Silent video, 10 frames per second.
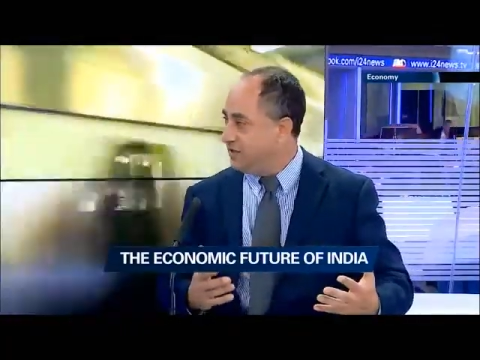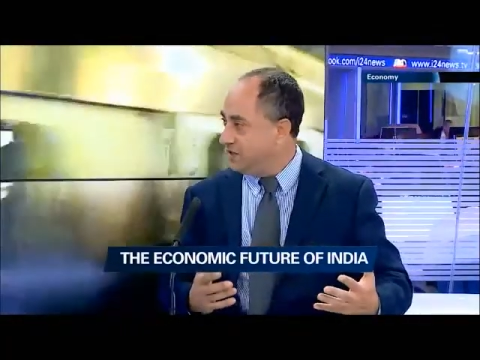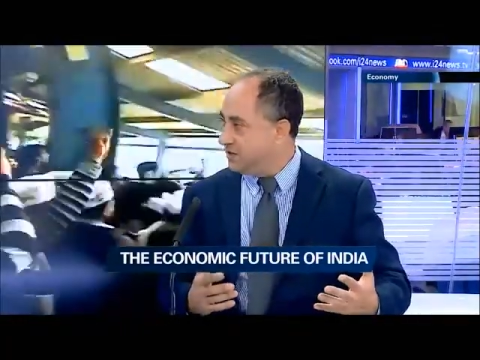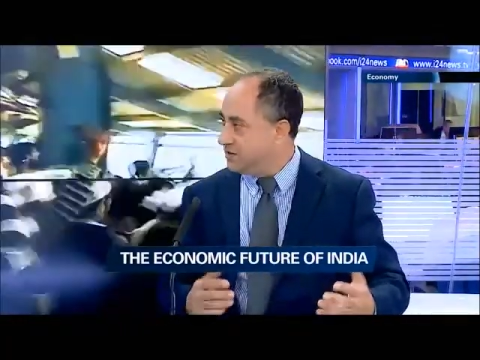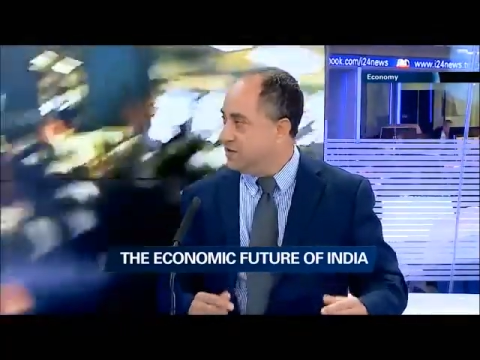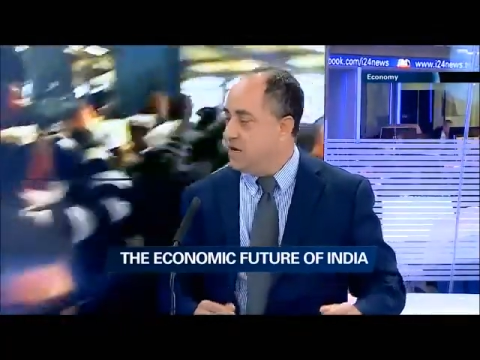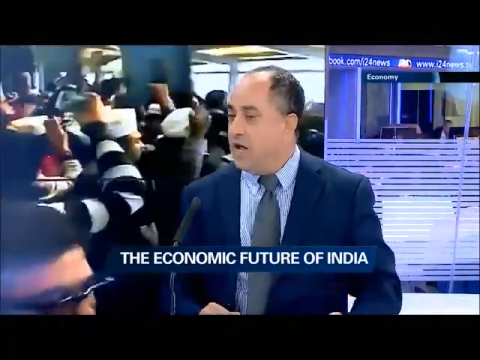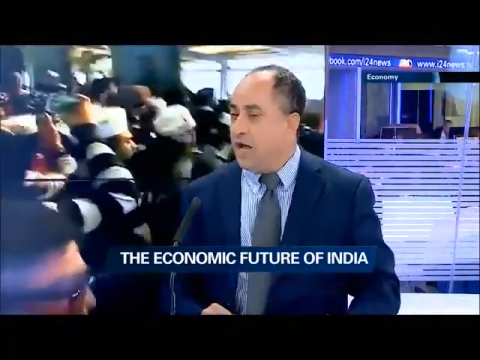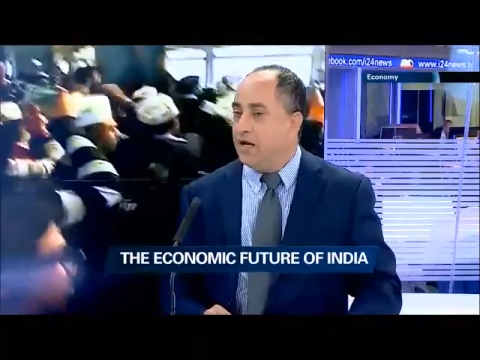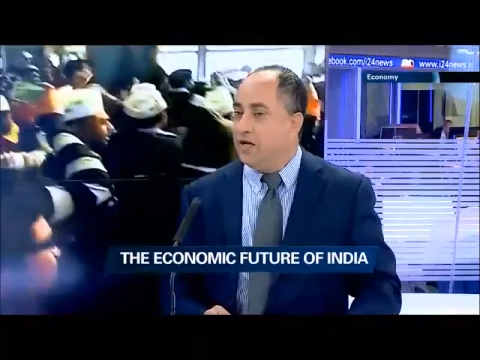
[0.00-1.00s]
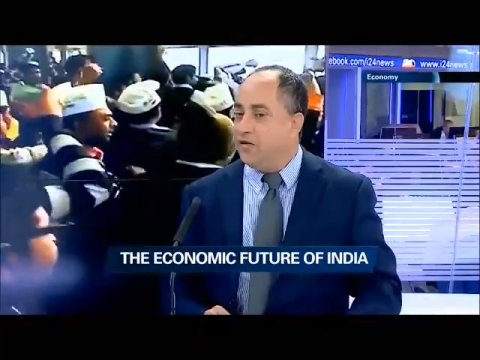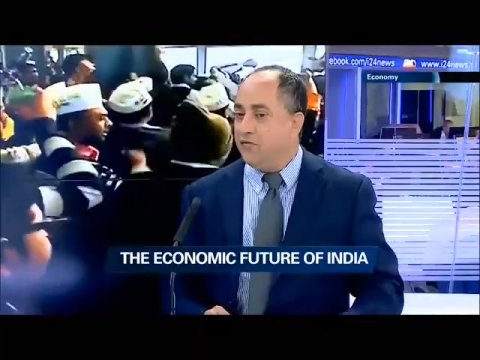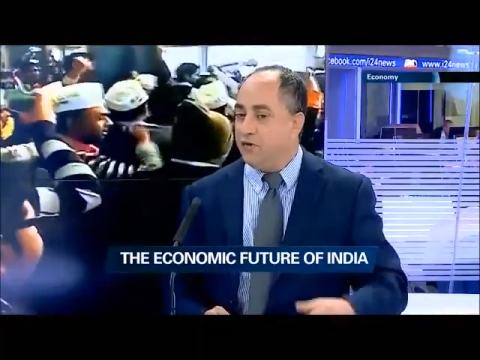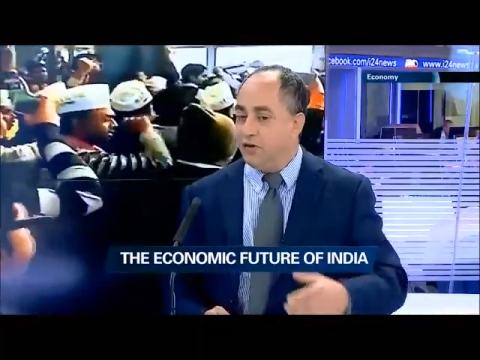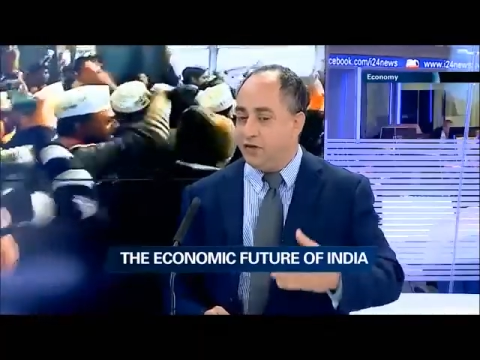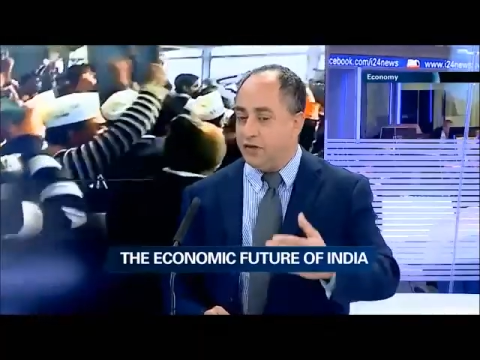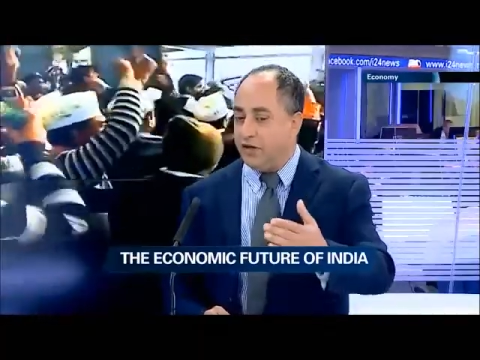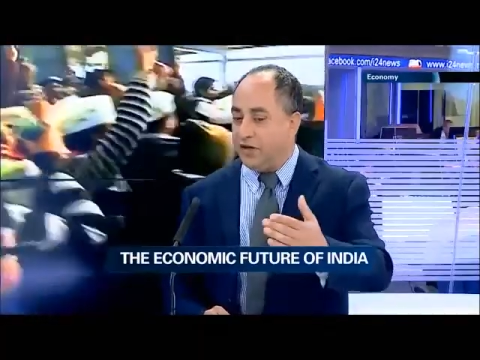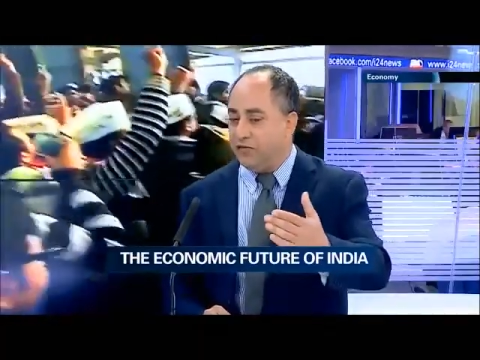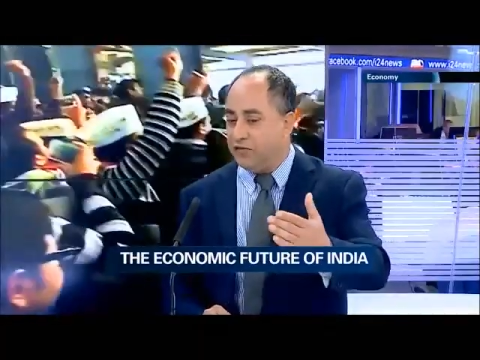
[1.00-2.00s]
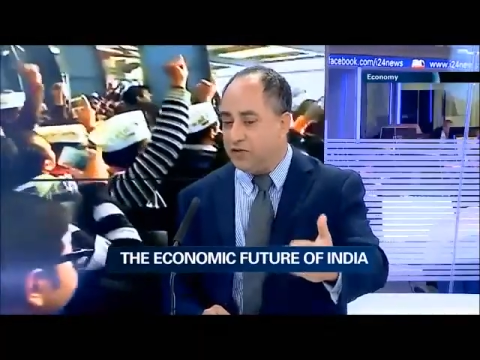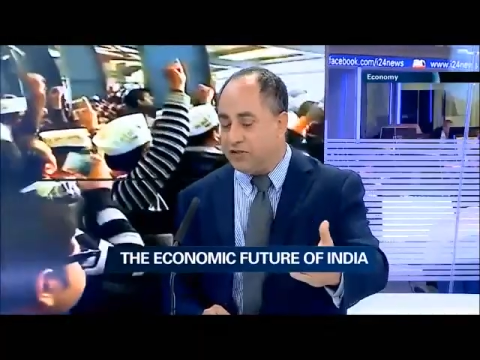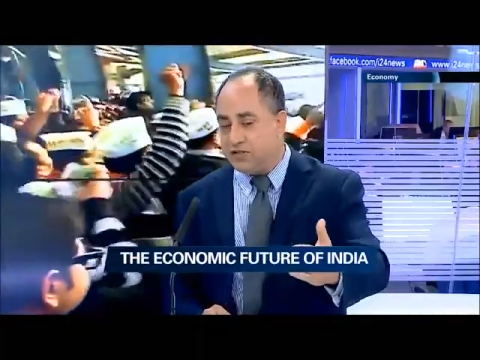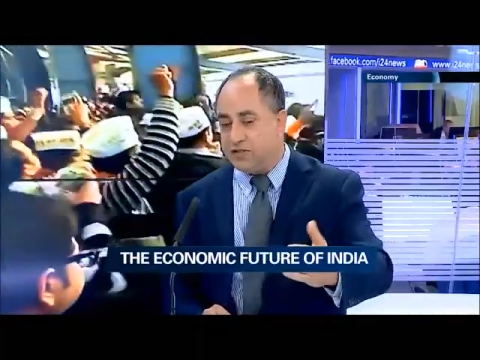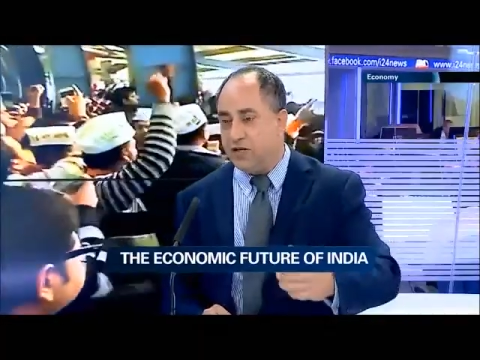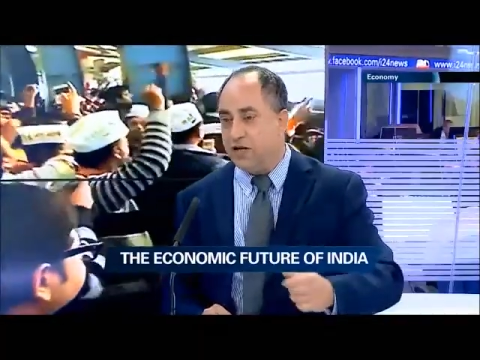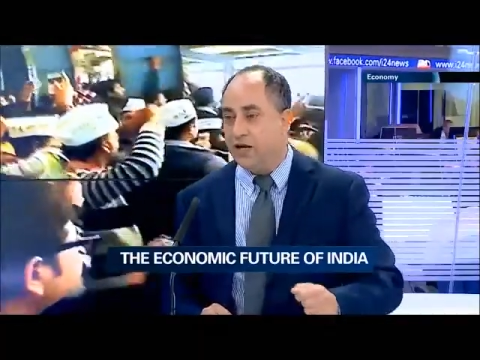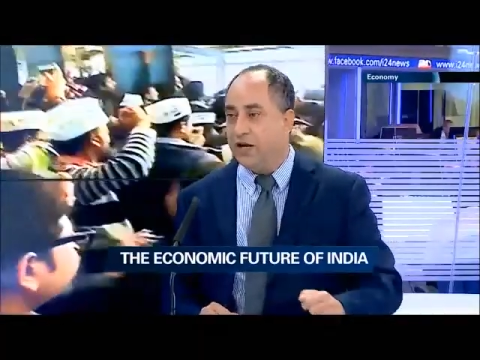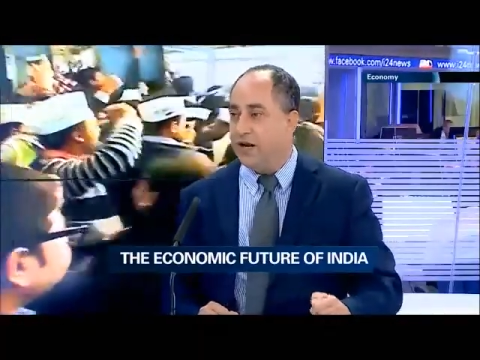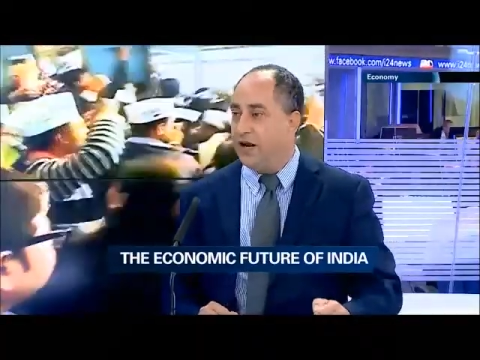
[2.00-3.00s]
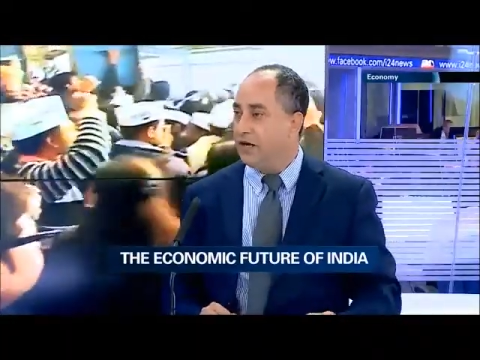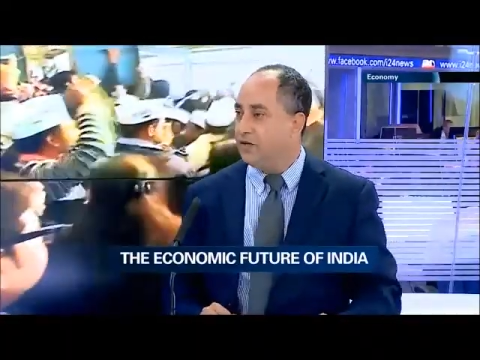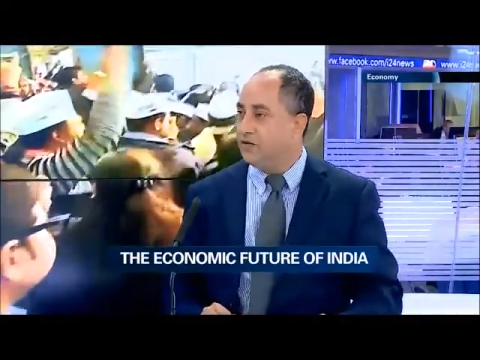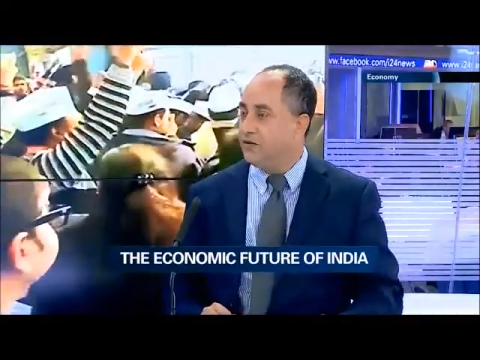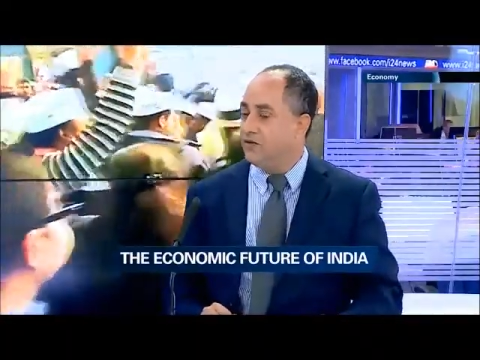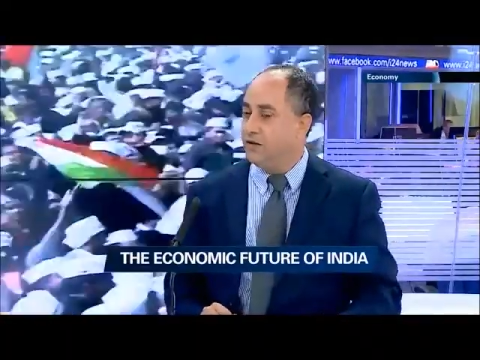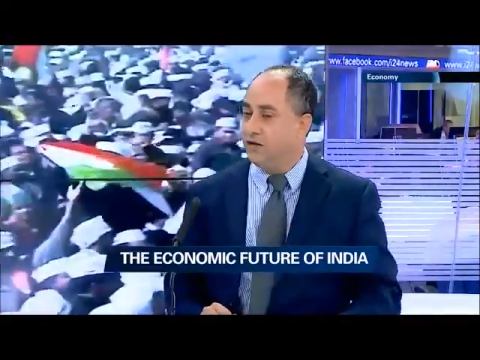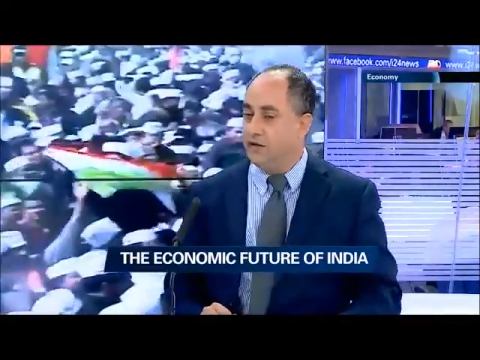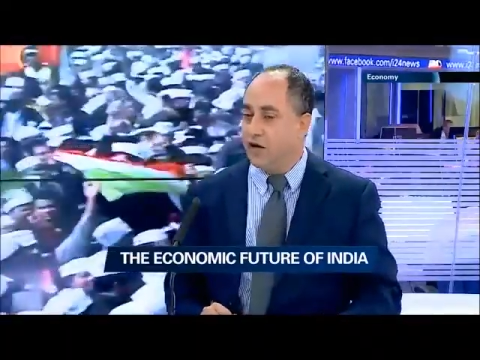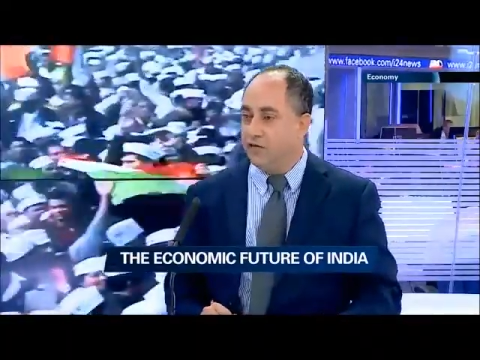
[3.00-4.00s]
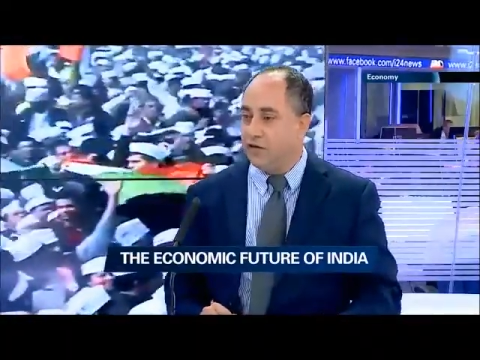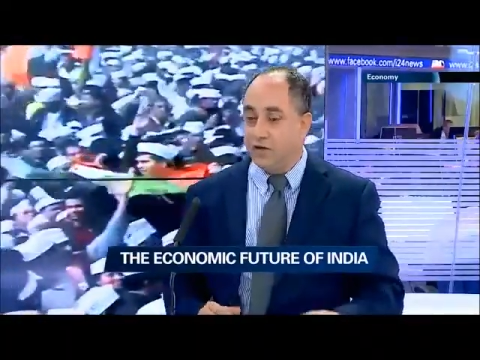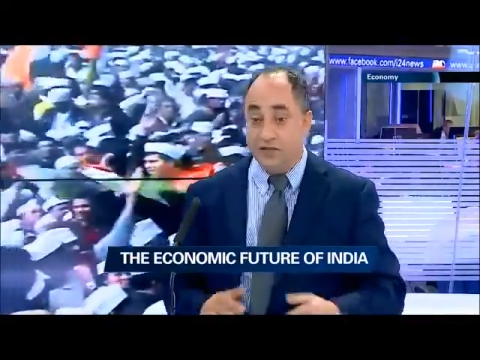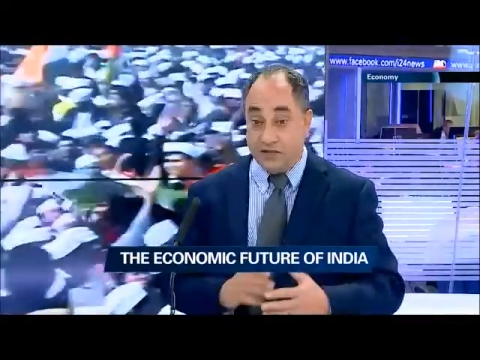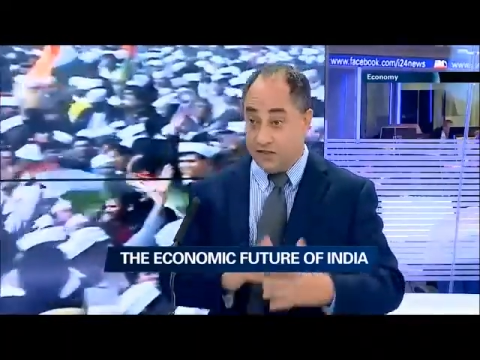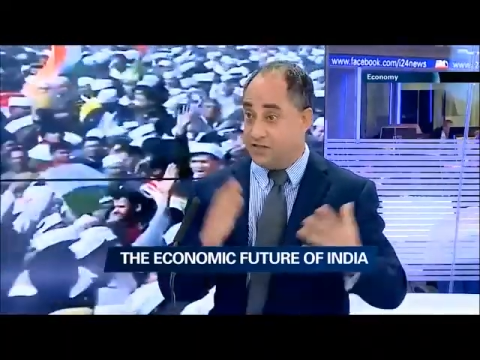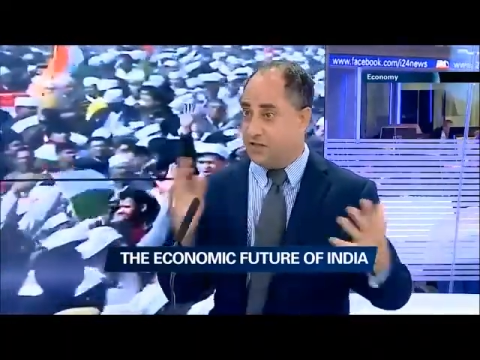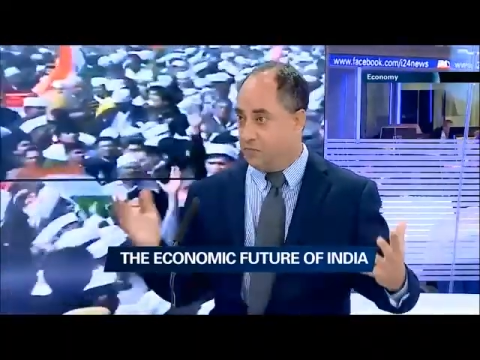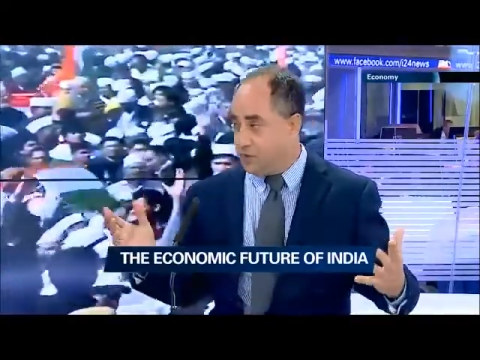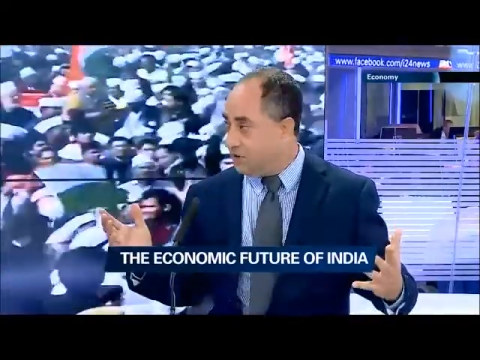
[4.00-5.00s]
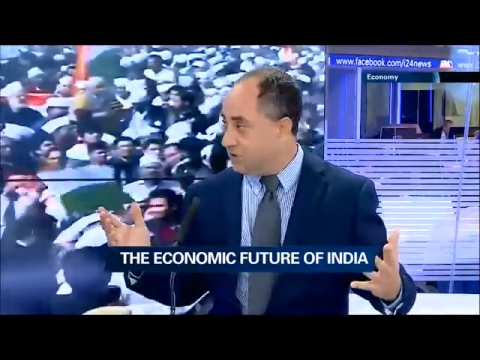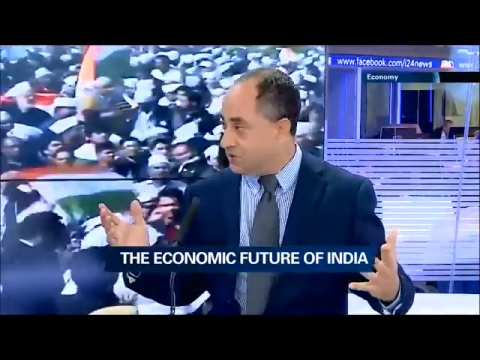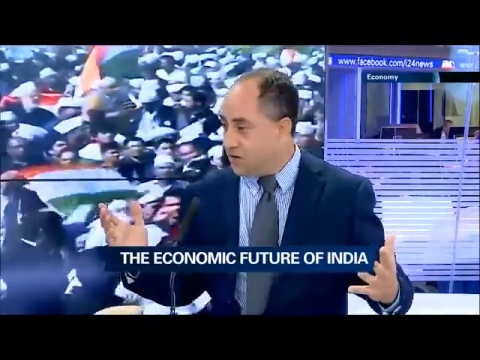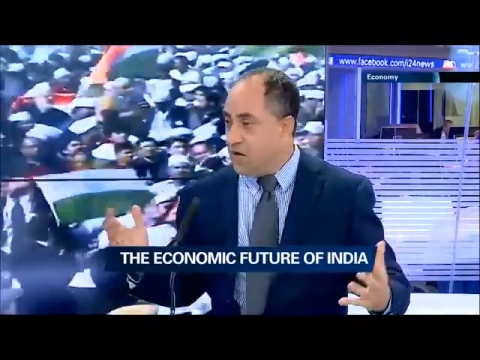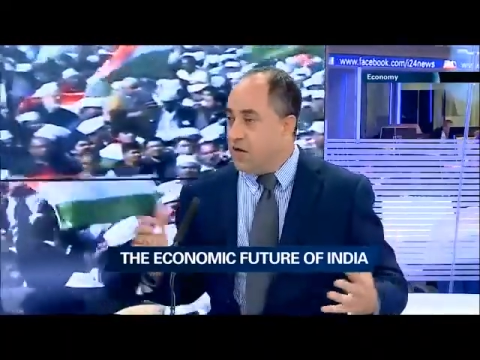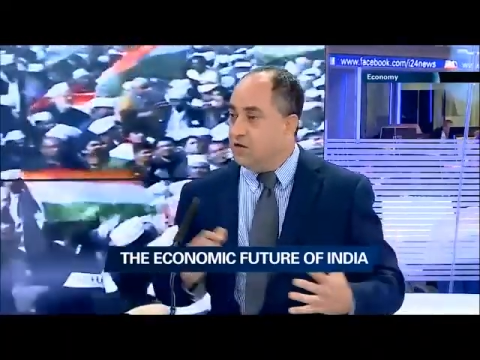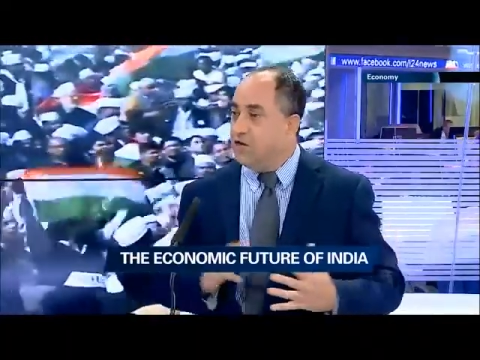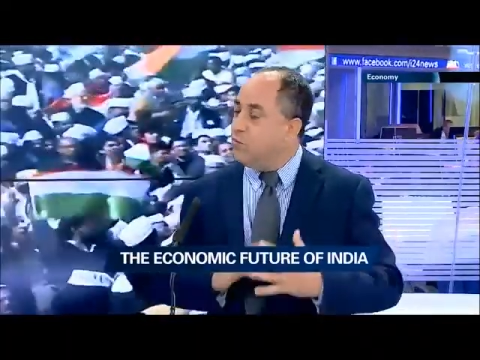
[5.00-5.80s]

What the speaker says: years. And even if this elected governor disappears, the